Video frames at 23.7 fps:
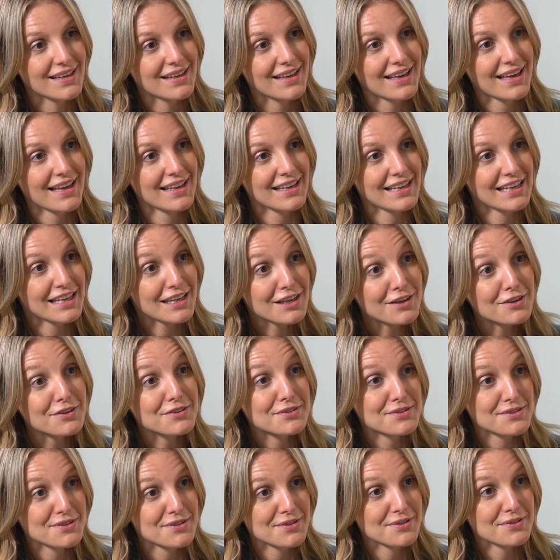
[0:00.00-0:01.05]
and
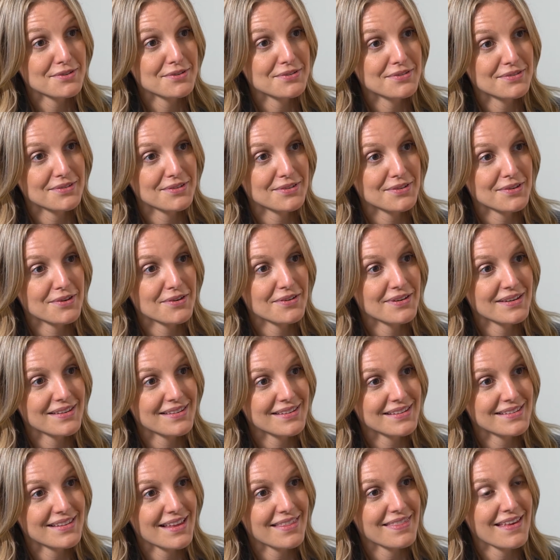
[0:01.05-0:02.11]
hears you, I
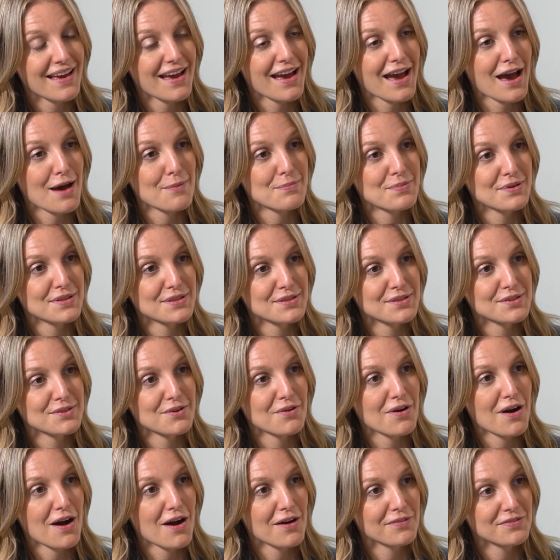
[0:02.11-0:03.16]
think that happens
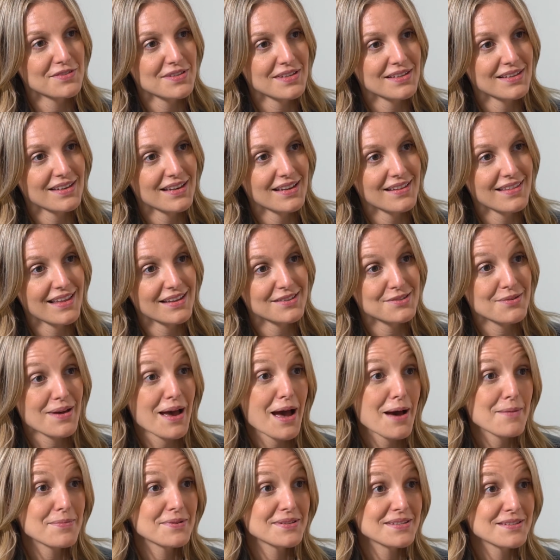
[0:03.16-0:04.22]
so often, and that's what
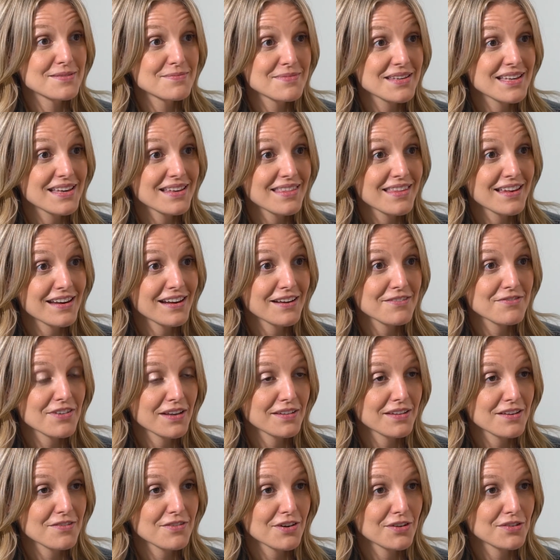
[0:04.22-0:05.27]
happened to me. And then I
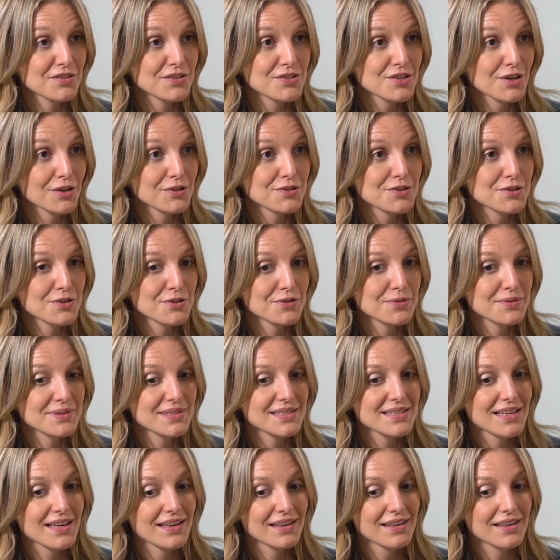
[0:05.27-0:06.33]
finally found a doctor who
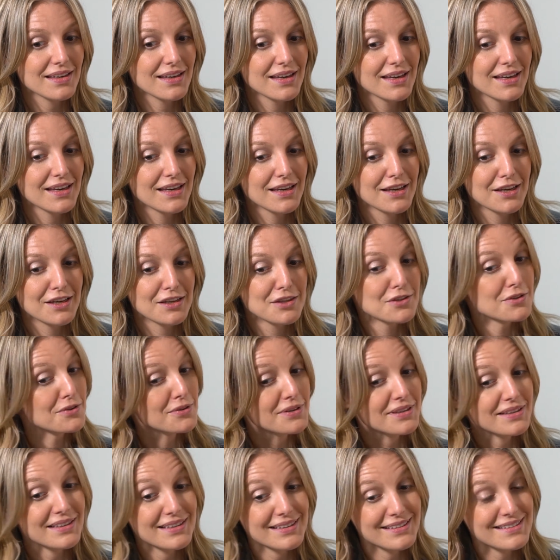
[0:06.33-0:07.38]
was like, you
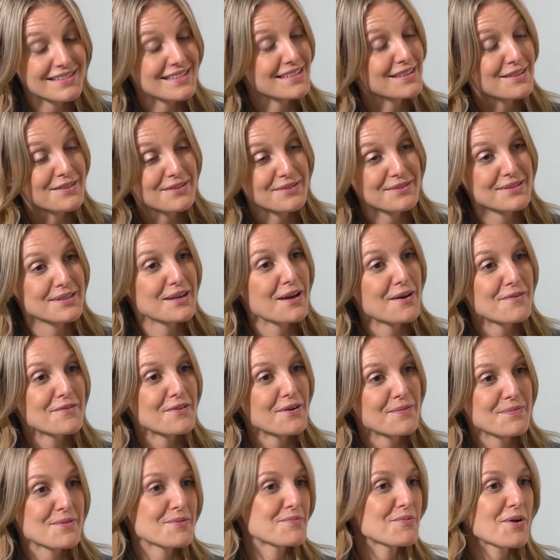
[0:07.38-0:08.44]
can continue to cover
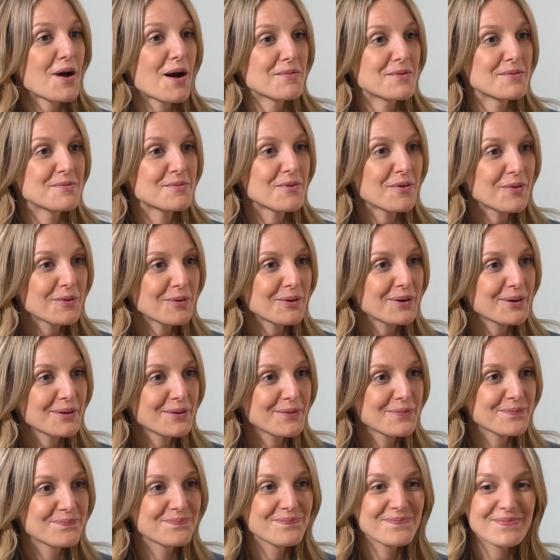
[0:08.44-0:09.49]
up the problem,
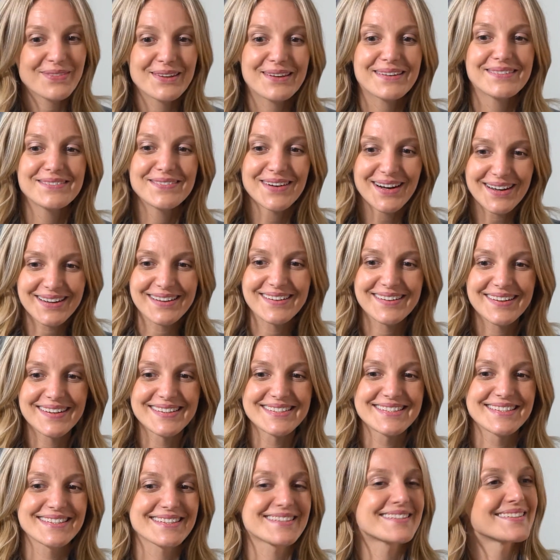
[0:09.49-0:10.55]
or you can walk
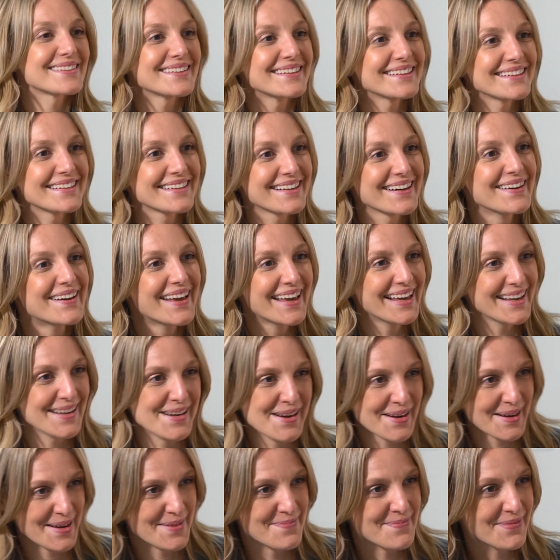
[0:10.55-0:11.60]
across the street and go get
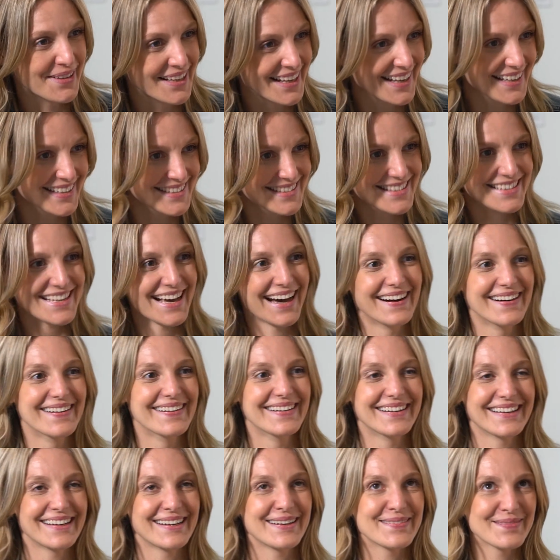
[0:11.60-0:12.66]
your implants
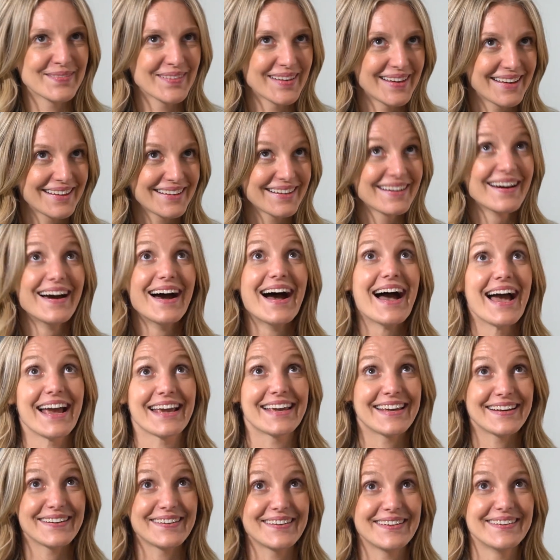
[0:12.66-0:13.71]
out. And I'm like, I
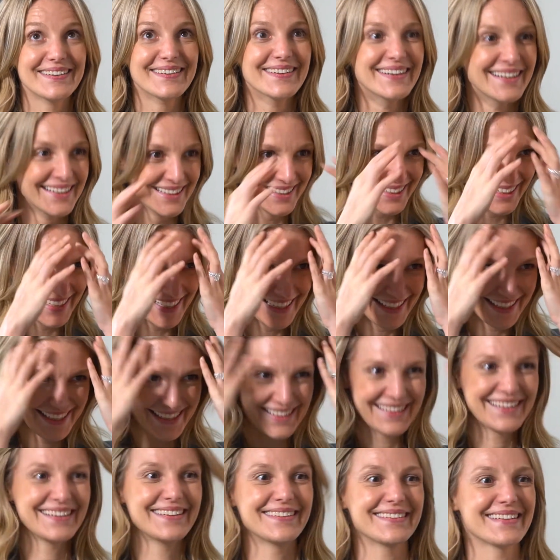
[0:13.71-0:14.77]
hear you. I
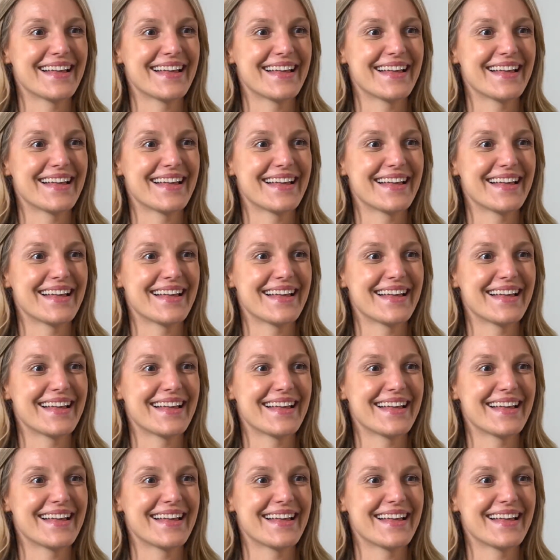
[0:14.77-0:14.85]
hear you